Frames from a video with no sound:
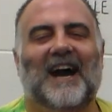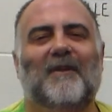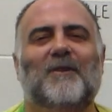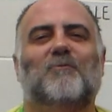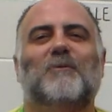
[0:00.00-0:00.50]

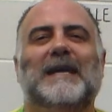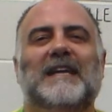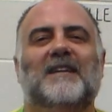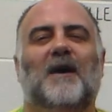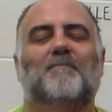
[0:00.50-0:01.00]
I want to
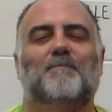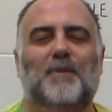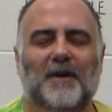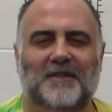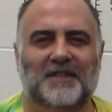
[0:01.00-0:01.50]
read a
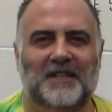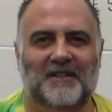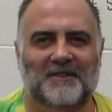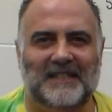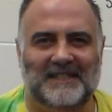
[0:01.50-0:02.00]
book to
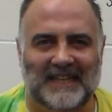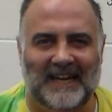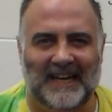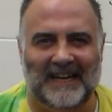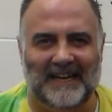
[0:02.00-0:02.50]
you
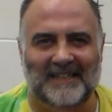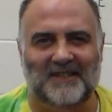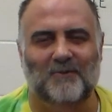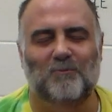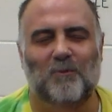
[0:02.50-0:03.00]
today.
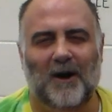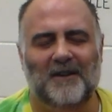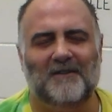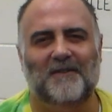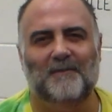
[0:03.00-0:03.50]
It's a
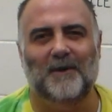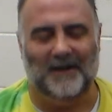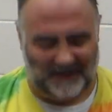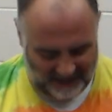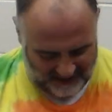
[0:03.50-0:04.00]
wonderful
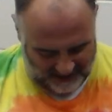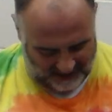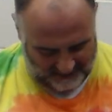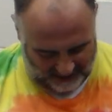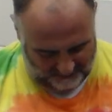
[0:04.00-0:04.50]
book
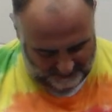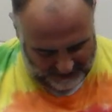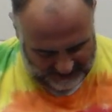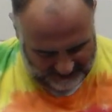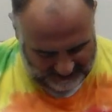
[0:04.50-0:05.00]
about
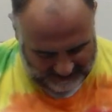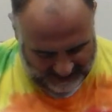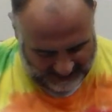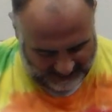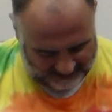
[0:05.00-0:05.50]
Pete the
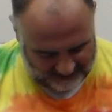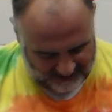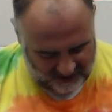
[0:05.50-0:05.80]
Cat,